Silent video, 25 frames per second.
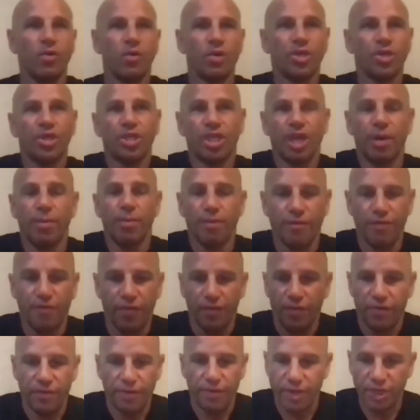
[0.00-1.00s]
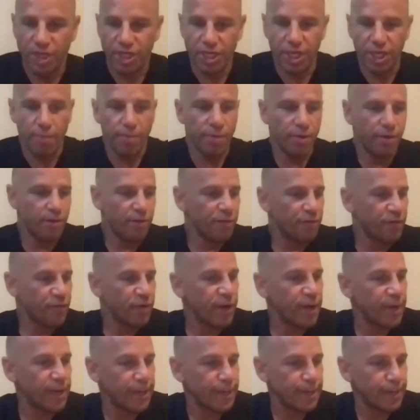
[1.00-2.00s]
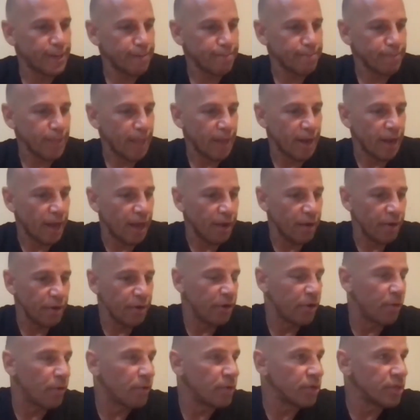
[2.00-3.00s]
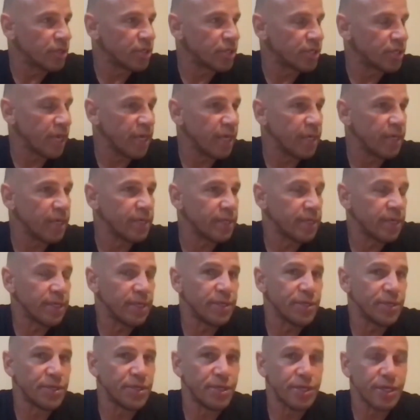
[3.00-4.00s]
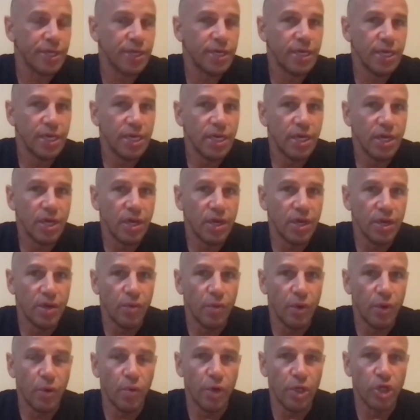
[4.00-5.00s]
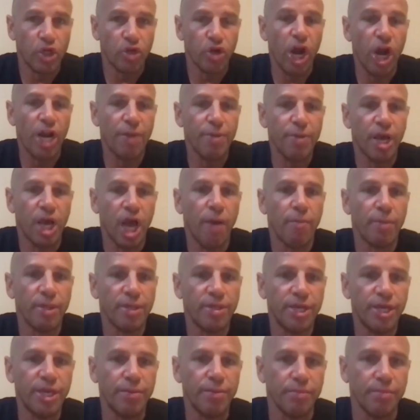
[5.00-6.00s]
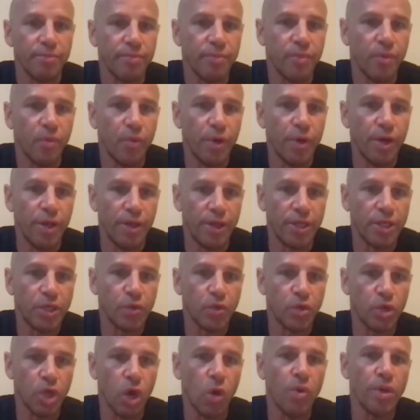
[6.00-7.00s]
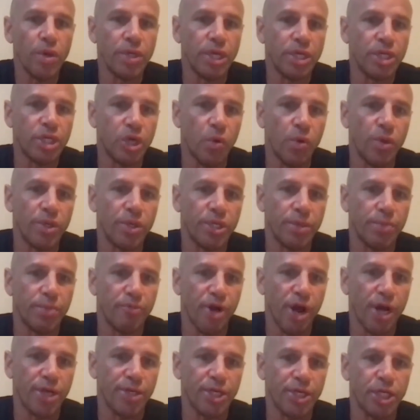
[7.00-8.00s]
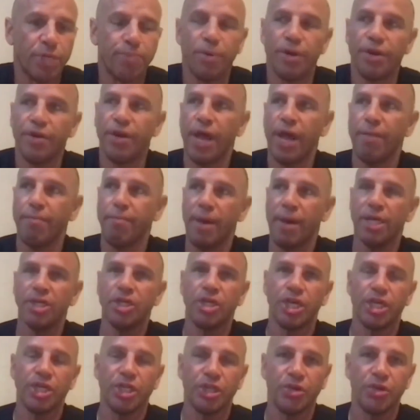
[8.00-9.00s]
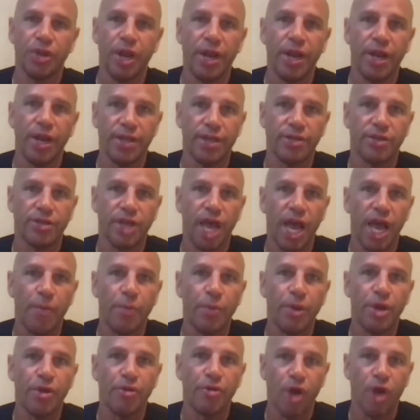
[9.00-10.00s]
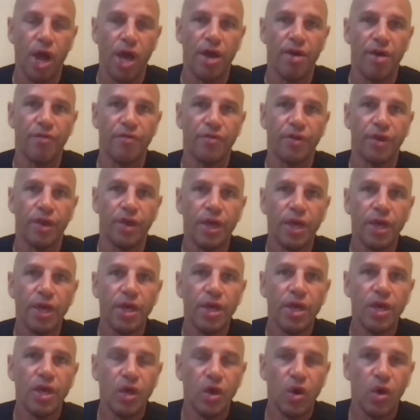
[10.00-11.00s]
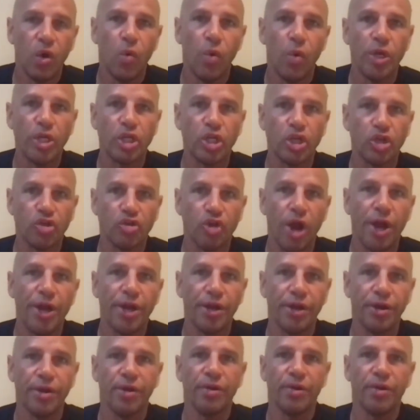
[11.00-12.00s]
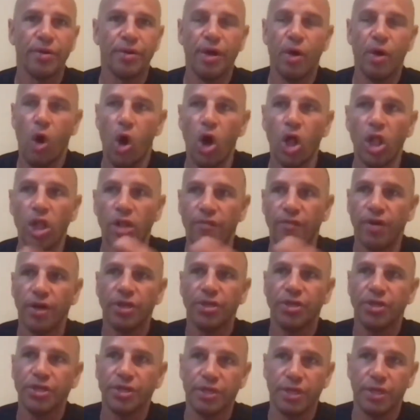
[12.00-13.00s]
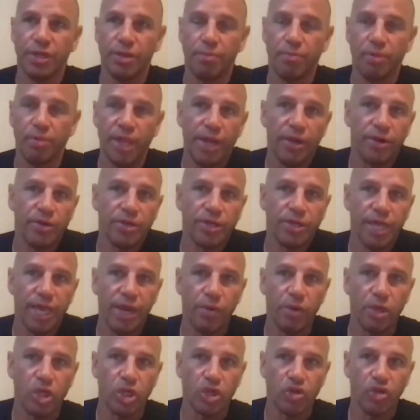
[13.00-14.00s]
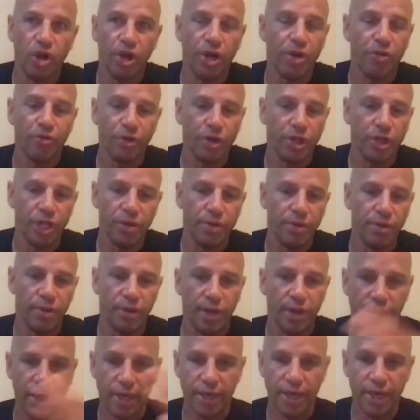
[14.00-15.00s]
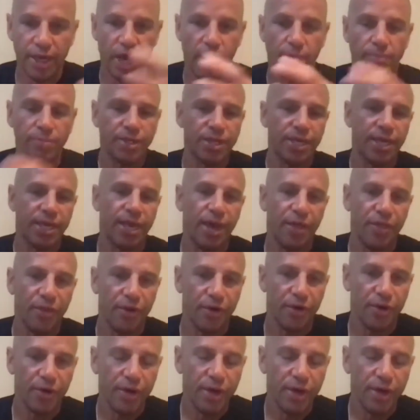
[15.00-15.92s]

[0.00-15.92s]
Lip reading: some of I don't know what you'd say, is we're trying to become a team. It's always the process, but at Manchester United, at the time we arrived, we're trying to, all of us, the players there, we're trying to really come together.